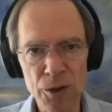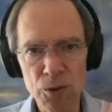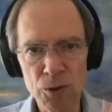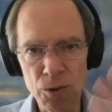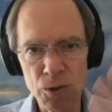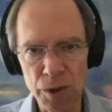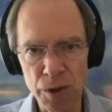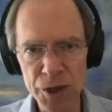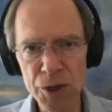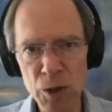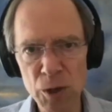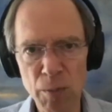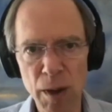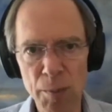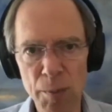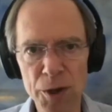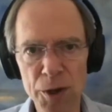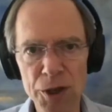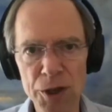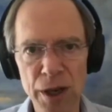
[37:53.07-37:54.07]
You've got
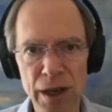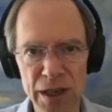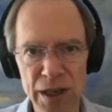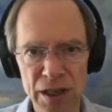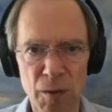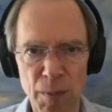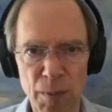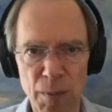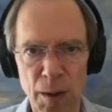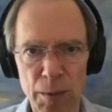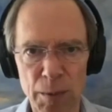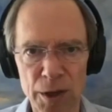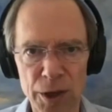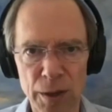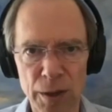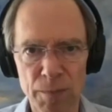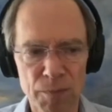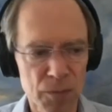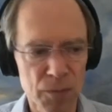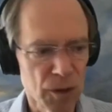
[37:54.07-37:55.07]
traditional publishing and self
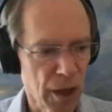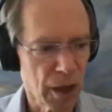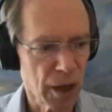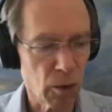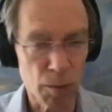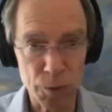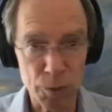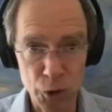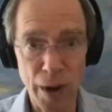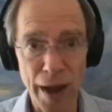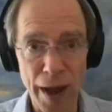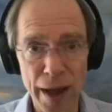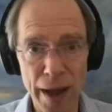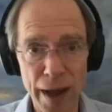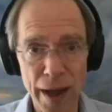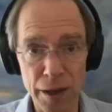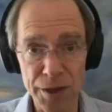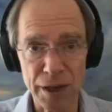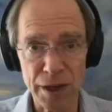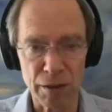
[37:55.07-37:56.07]
publishing, they call them
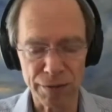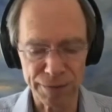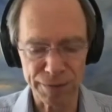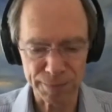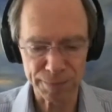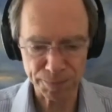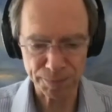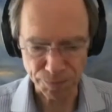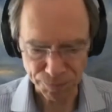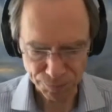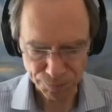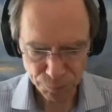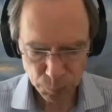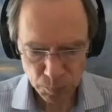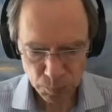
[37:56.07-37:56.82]
trad and self